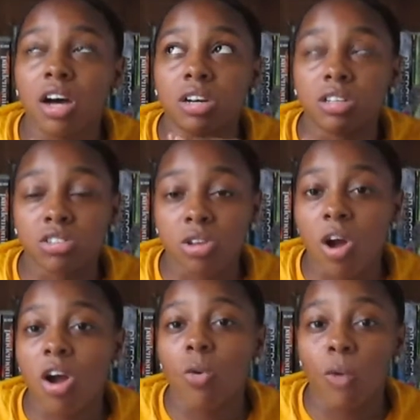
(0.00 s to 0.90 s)
a
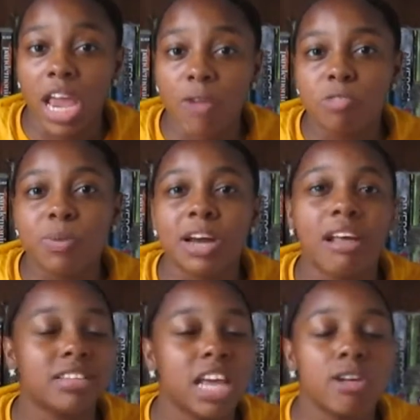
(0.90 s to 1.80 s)
star away was because
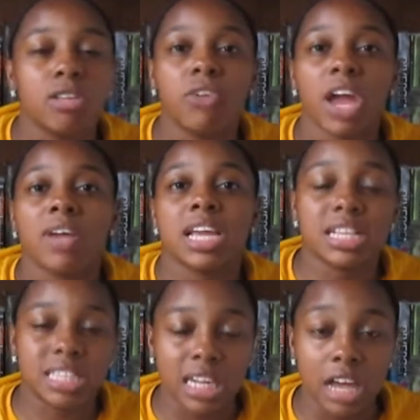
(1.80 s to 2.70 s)
I said it was very
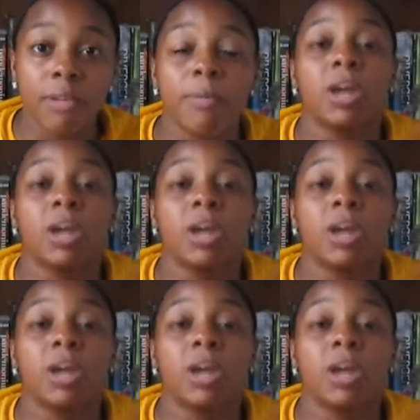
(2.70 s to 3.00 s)
insta loving.